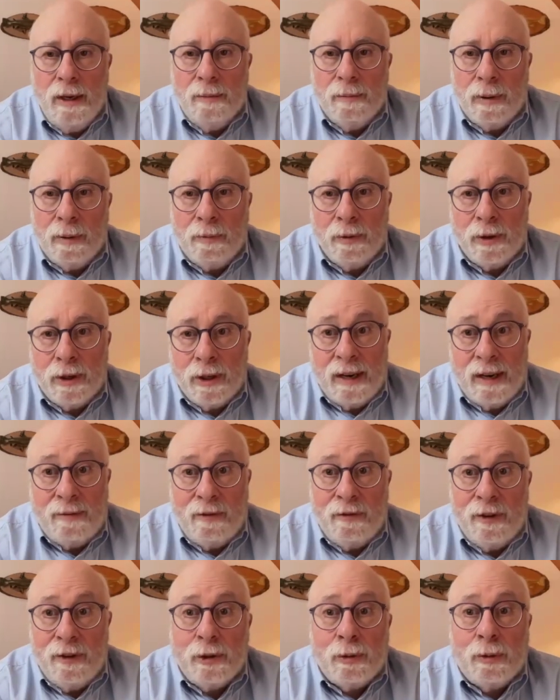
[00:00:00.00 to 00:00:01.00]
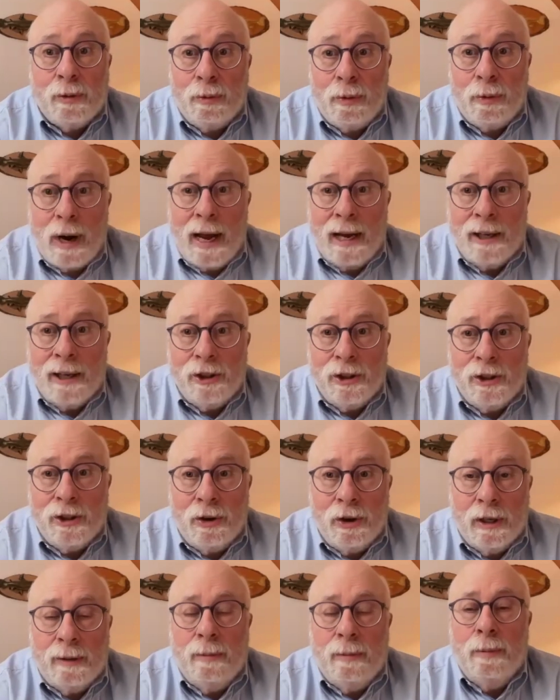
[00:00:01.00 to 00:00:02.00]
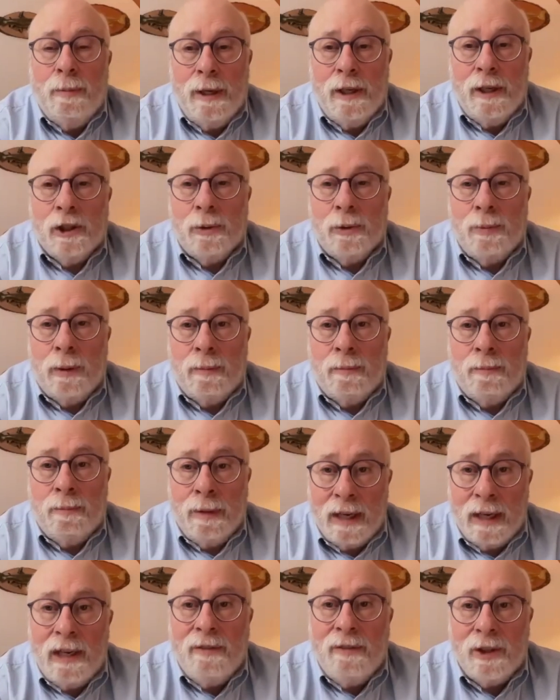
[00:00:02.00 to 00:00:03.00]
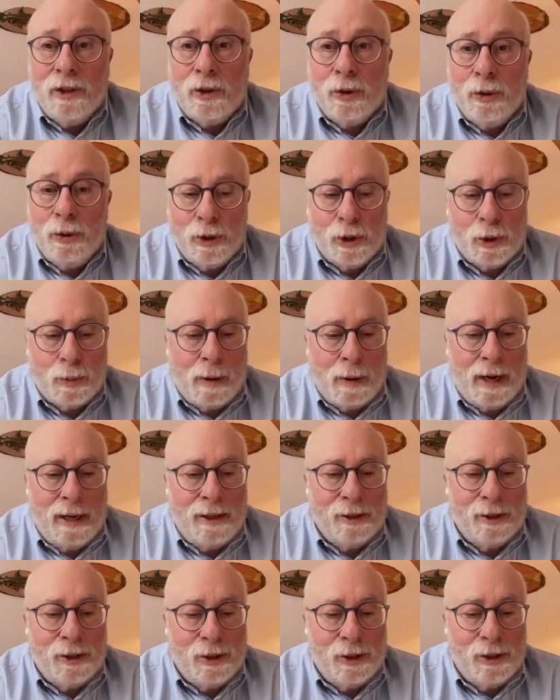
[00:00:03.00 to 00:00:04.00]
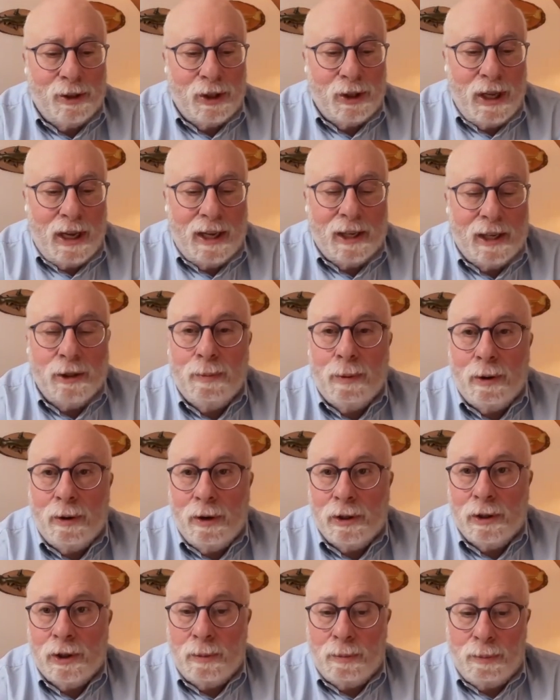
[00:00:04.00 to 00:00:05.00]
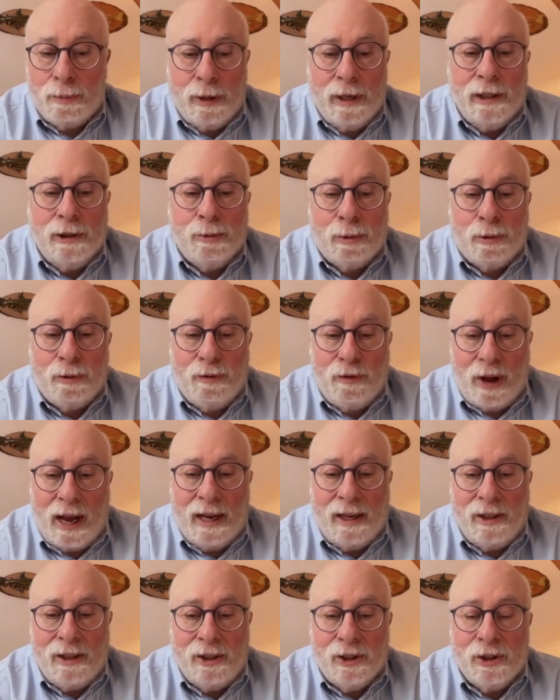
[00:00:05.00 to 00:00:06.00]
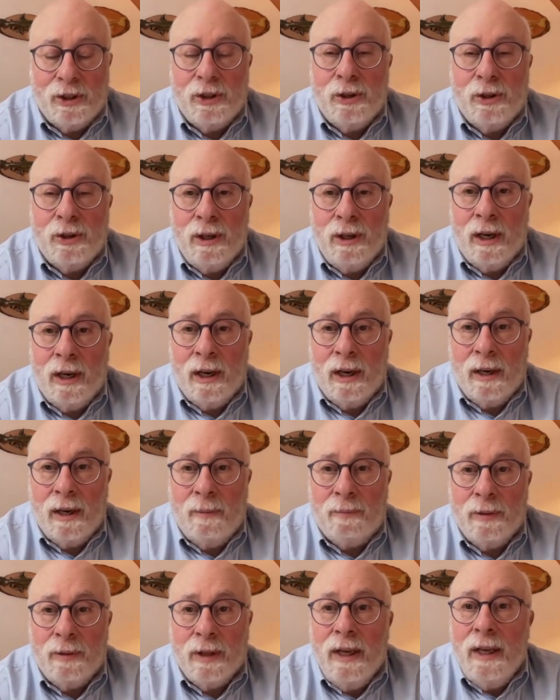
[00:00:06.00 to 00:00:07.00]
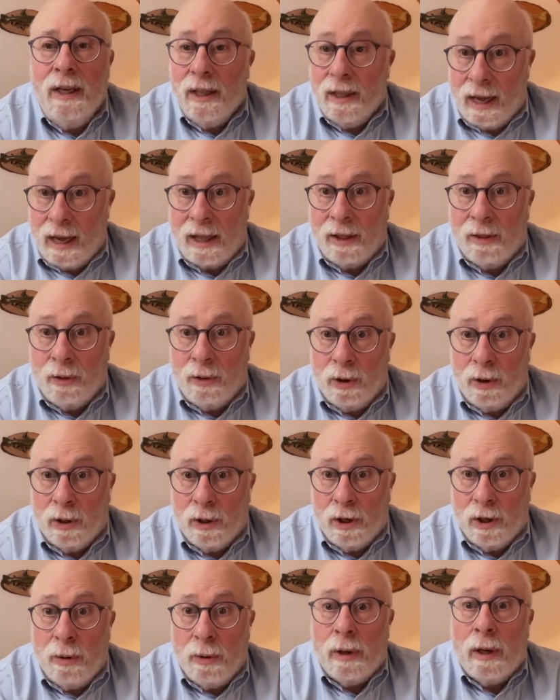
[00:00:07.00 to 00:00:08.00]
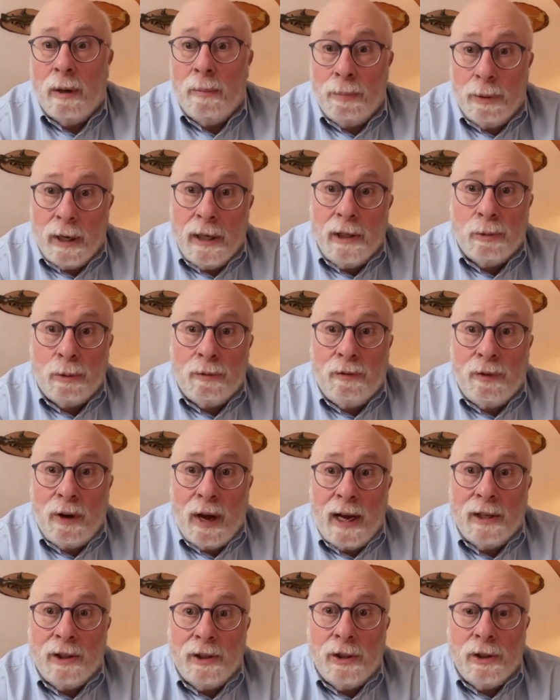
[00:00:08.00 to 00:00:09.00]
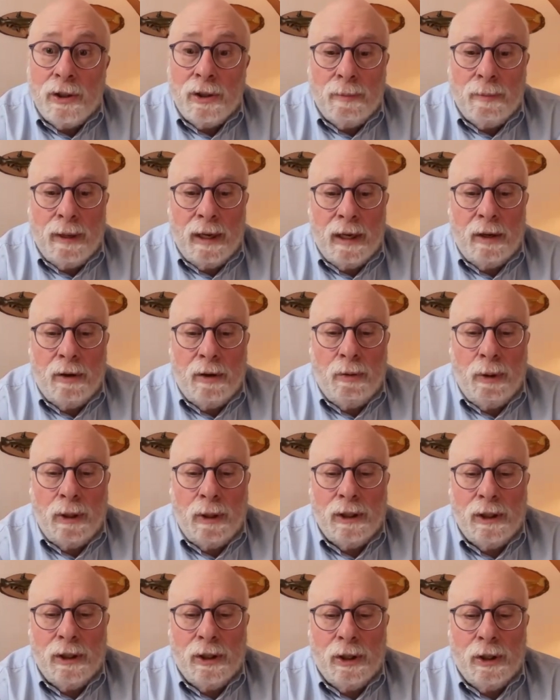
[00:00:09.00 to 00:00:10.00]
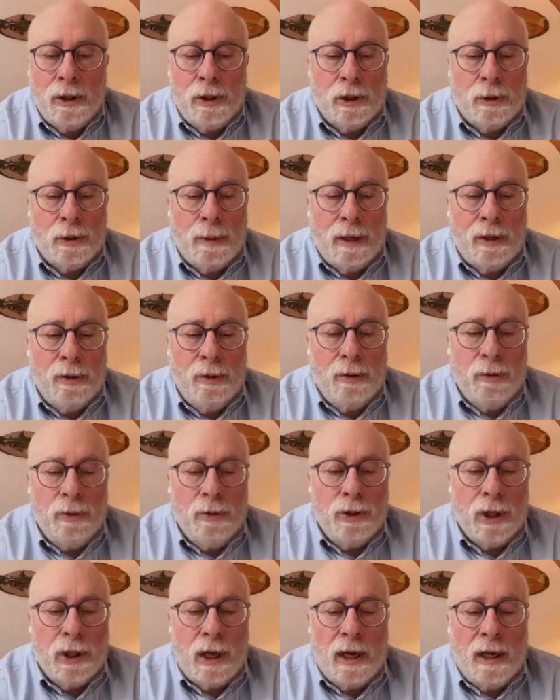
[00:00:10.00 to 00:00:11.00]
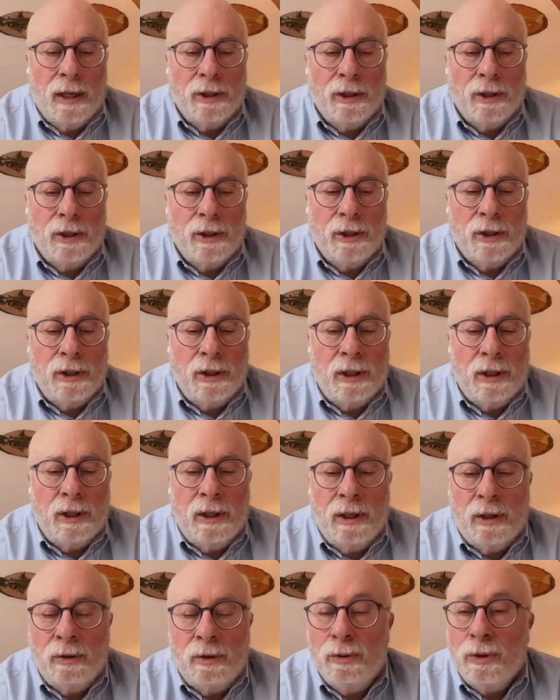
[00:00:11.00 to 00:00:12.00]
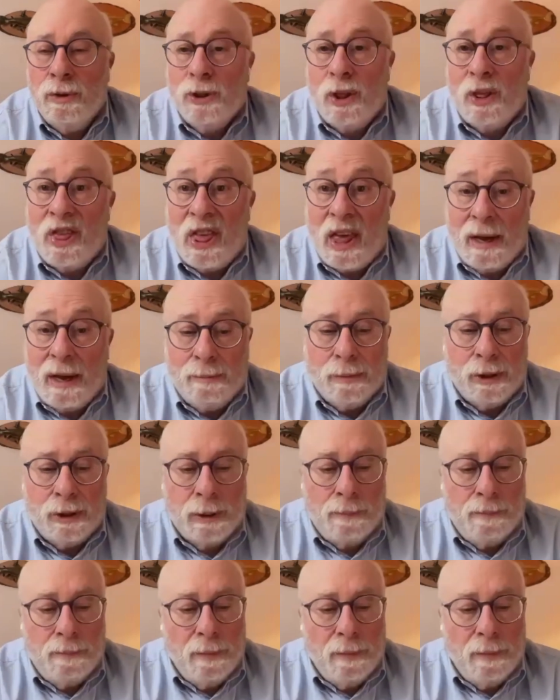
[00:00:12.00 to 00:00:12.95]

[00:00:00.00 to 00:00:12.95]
But we don't have a visceral reaction to automobiles, but many of us do to spiders and snakes because our brains were fashioned that long ago, and our brains were fashioned to make quick decisions about who's the us's and who's the them's.